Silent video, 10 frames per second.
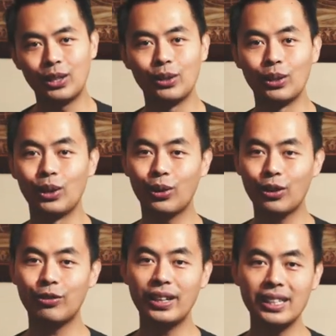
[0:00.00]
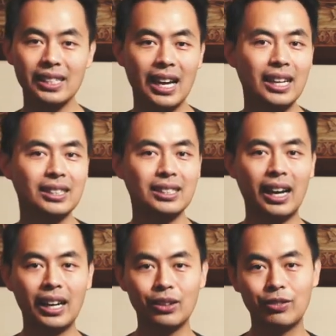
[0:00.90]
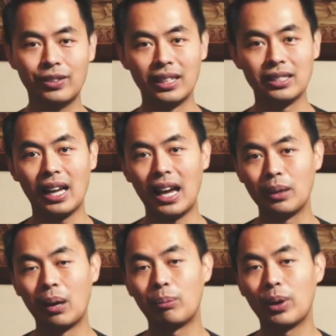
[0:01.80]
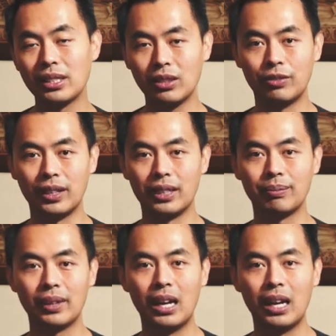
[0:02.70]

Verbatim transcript: include lawyer fees, title fees, and appraisal fee.